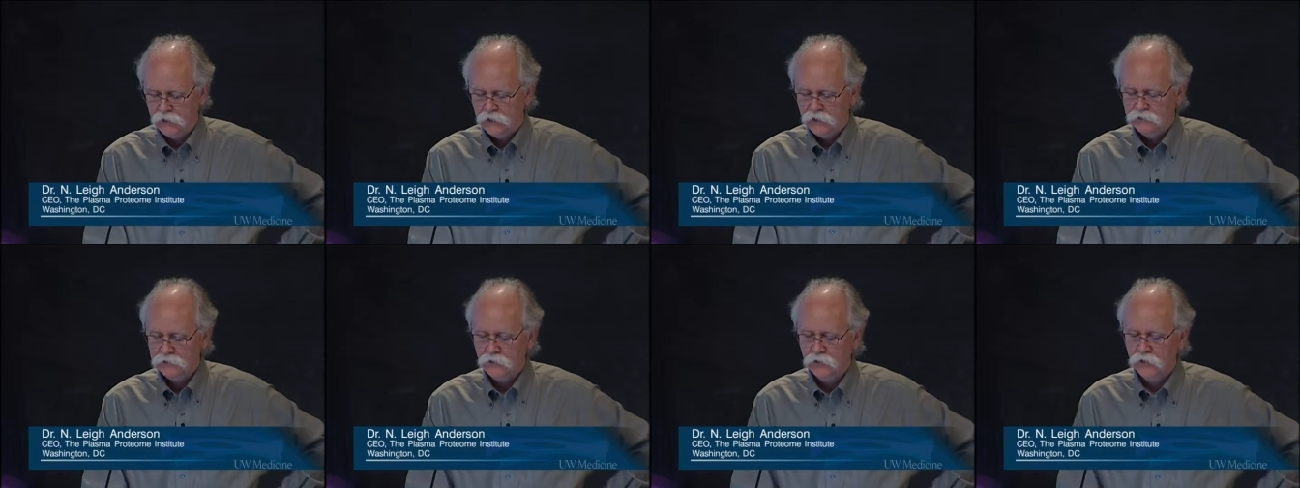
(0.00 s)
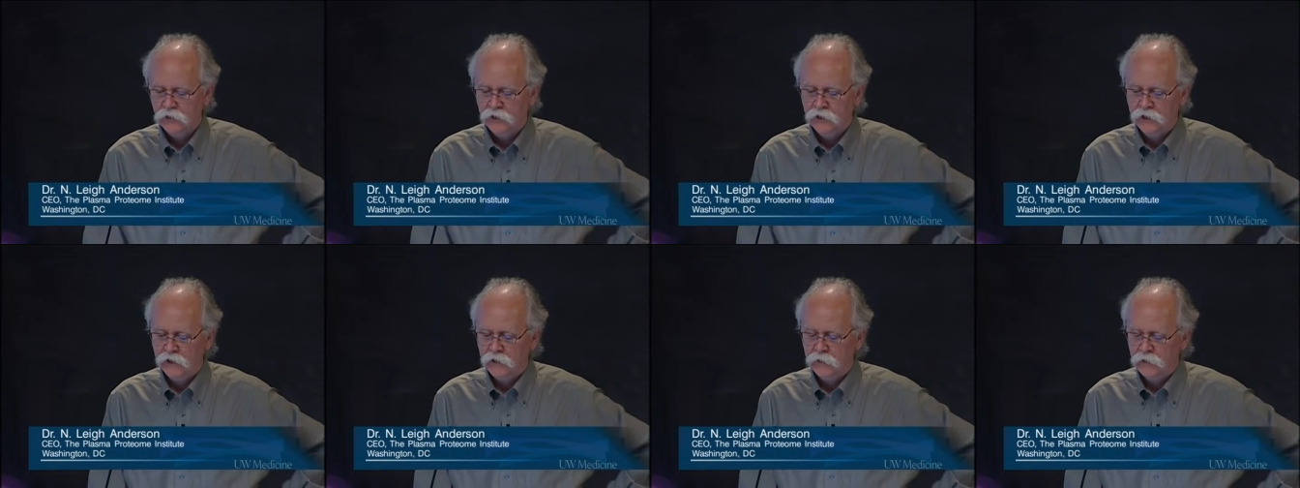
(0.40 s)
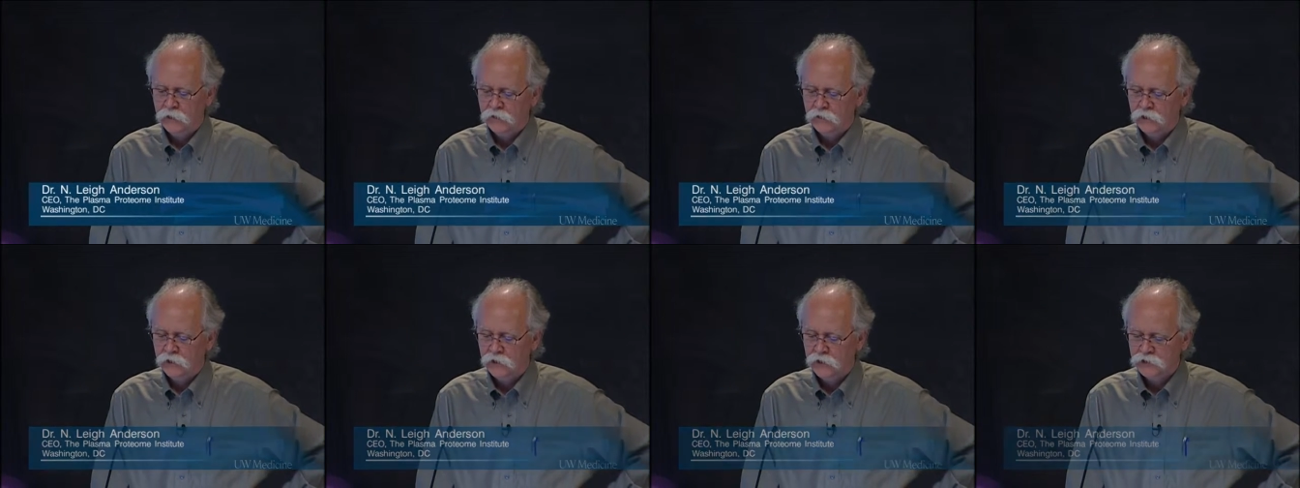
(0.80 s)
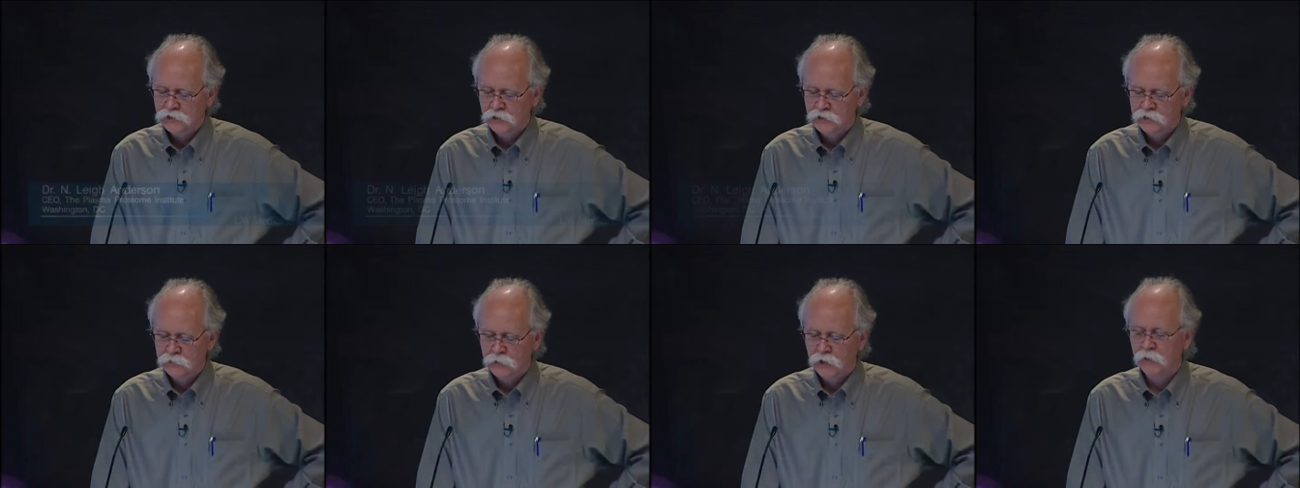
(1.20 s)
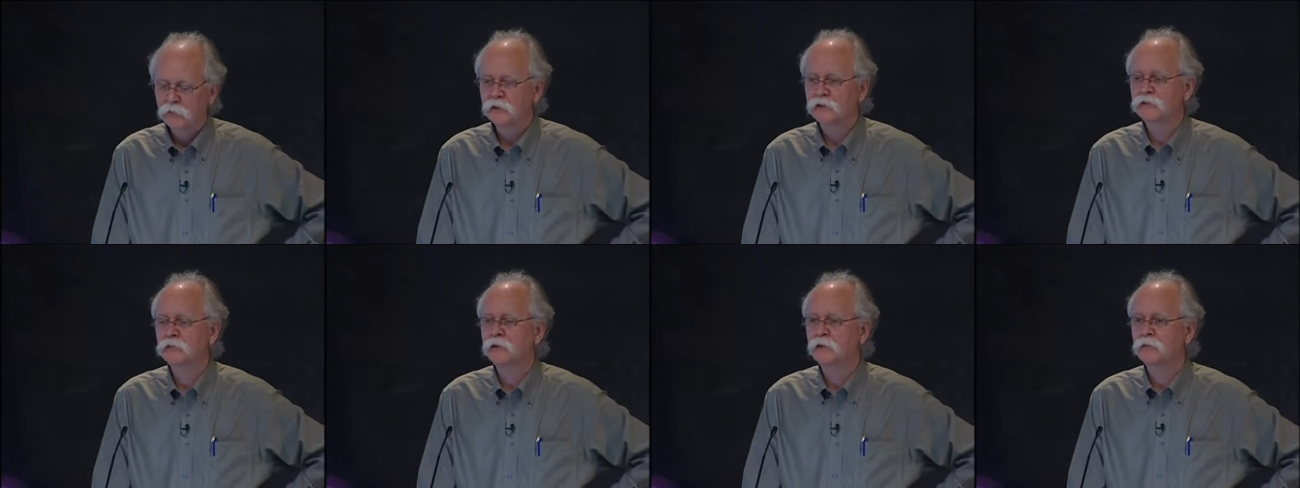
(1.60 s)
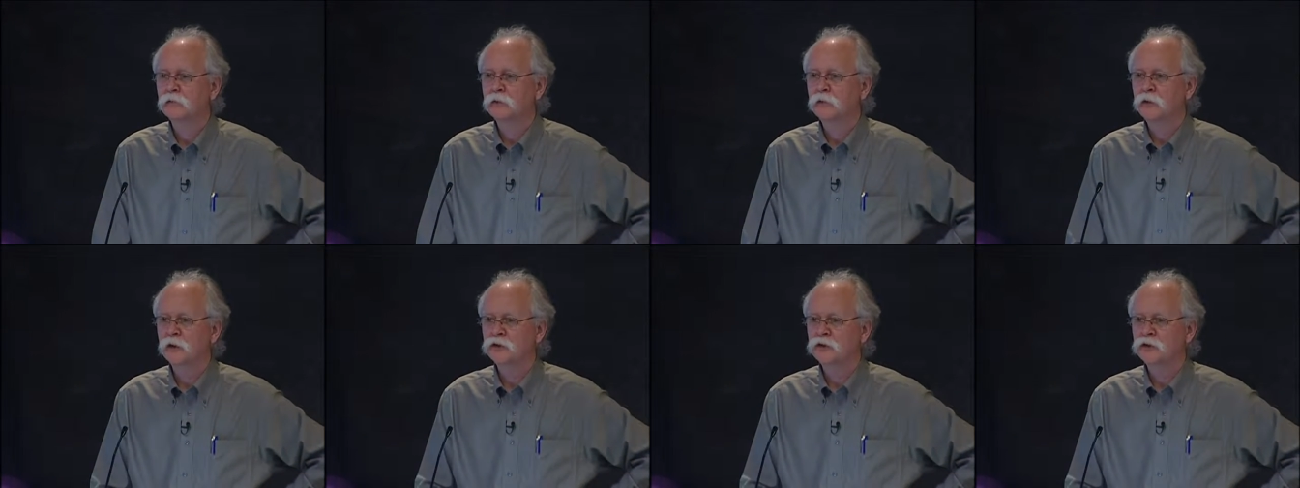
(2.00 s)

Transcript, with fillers: So in the initial experiments, we, we